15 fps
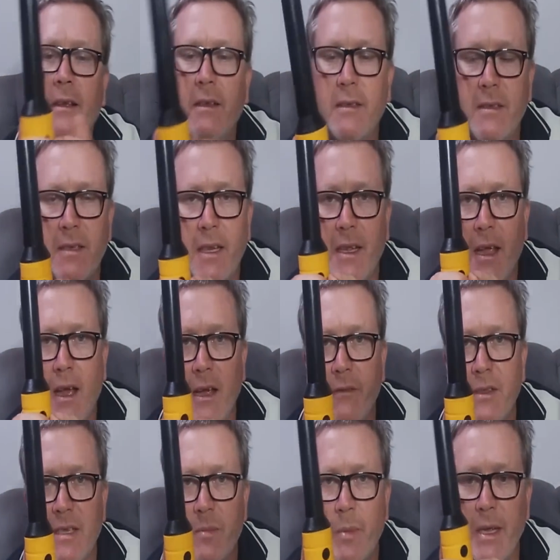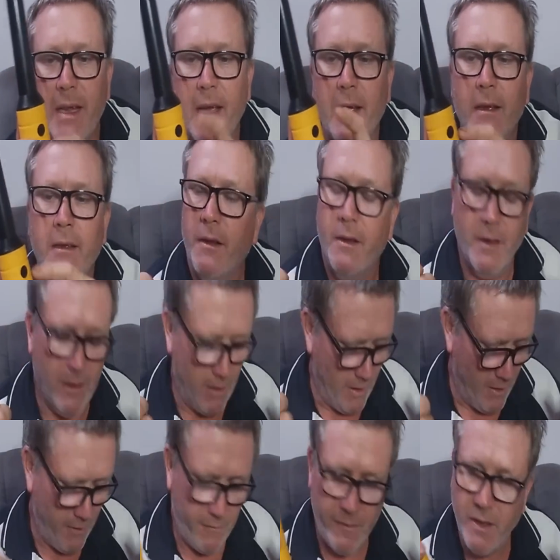Sitting over the speaker.
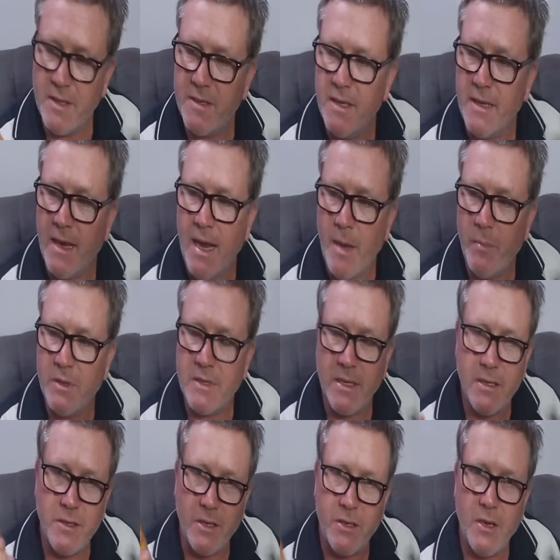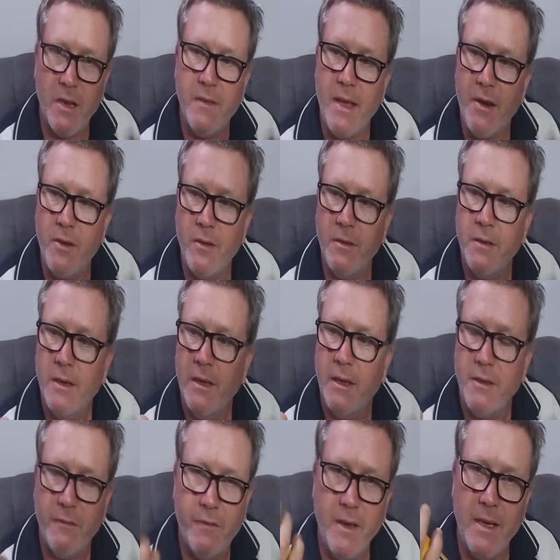The first thing that happens is you turn that on,
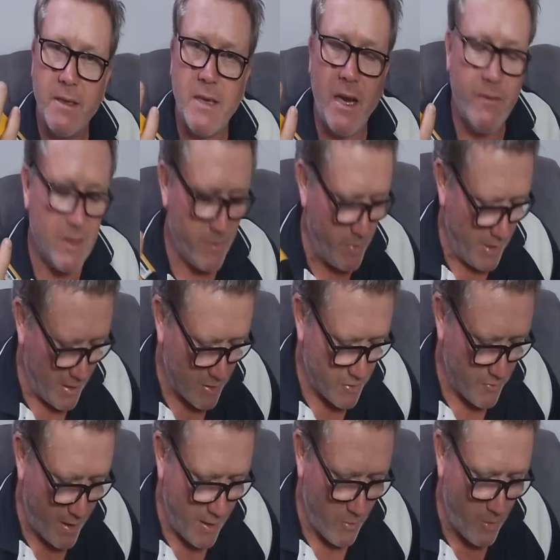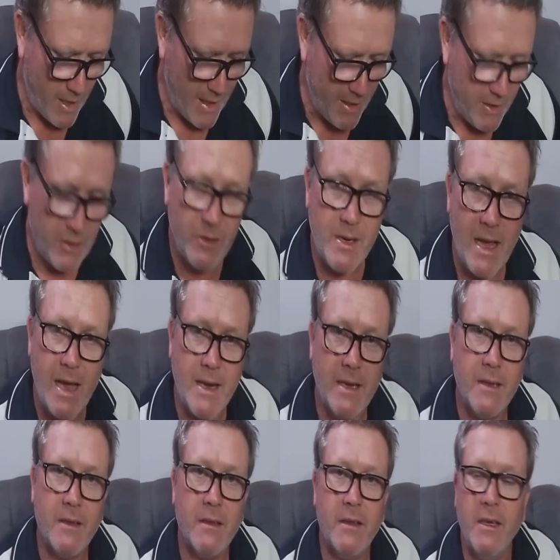your finger's over the speaker, straight away you can't
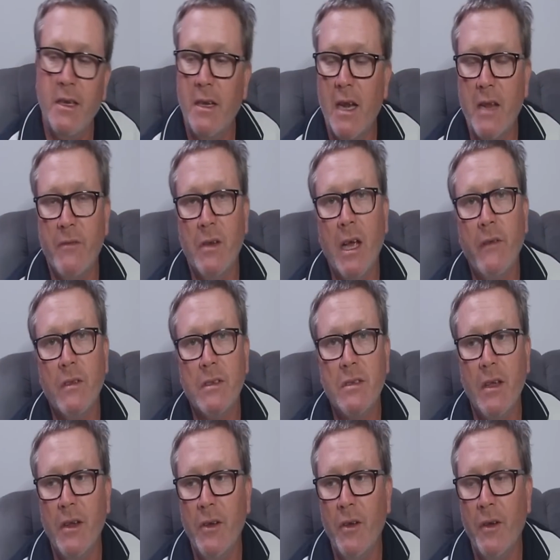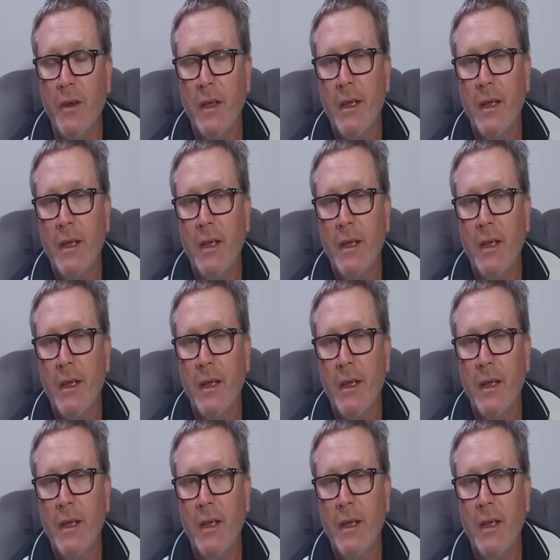hear the thing, you don't even know if it's turned on.